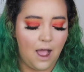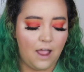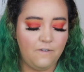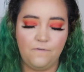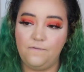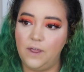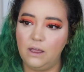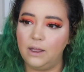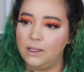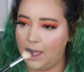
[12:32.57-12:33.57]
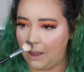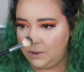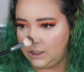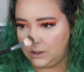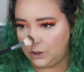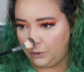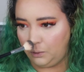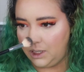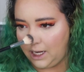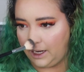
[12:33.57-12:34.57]
I feel like that was
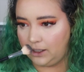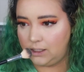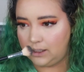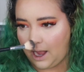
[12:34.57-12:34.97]
luminous.